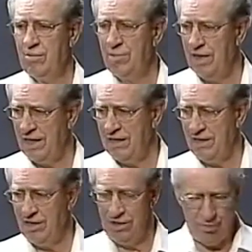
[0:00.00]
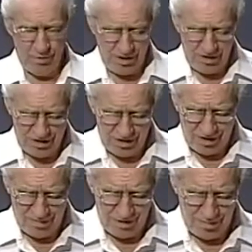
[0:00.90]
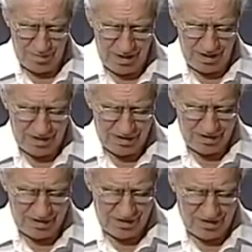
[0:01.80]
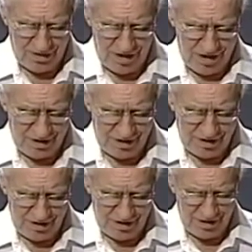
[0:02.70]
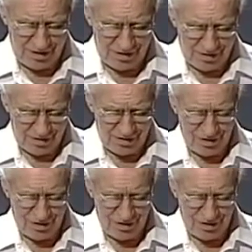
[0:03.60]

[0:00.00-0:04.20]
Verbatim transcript: But in the midst of rebellious national Israel,